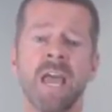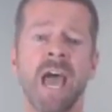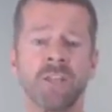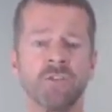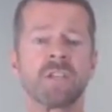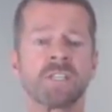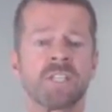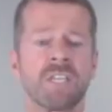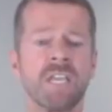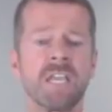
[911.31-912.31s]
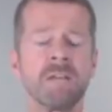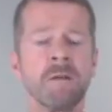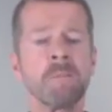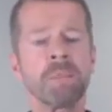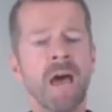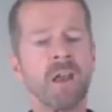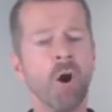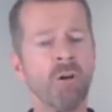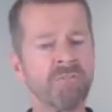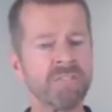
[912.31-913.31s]
And you can see that
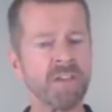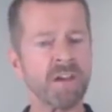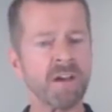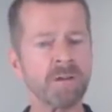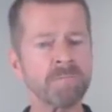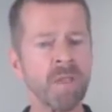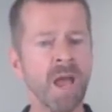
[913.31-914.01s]
when